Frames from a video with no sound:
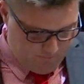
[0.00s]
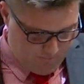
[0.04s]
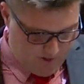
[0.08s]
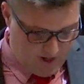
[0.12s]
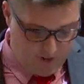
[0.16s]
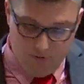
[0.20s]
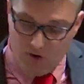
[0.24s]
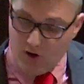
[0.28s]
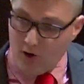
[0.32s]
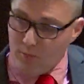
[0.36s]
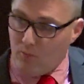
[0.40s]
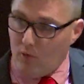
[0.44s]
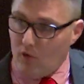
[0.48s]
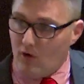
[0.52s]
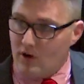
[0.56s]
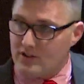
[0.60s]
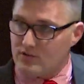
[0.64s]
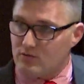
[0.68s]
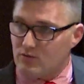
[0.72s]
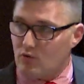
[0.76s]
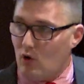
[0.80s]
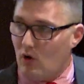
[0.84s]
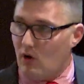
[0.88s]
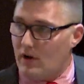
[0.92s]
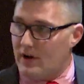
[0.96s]
Even our
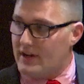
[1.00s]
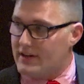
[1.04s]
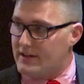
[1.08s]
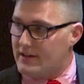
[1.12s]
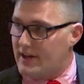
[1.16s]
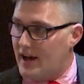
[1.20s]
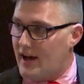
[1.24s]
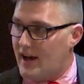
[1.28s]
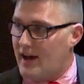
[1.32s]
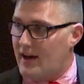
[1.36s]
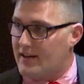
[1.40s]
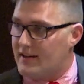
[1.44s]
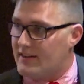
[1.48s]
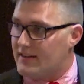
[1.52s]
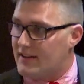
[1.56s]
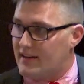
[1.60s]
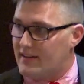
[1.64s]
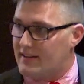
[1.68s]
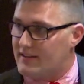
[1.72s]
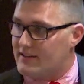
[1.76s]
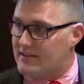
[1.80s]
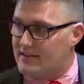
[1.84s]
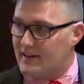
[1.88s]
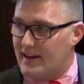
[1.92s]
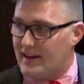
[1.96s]
boys, Roy and Don,
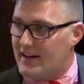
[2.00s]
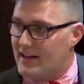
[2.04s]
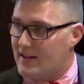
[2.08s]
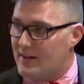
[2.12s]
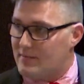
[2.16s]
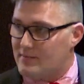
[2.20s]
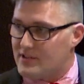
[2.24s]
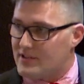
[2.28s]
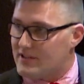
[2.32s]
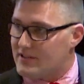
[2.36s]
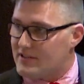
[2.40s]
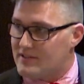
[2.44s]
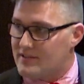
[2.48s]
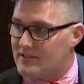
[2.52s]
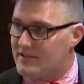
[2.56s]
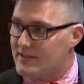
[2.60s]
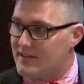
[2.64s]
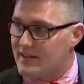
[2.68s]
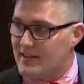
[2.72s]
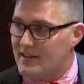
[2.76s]
in the stadium, just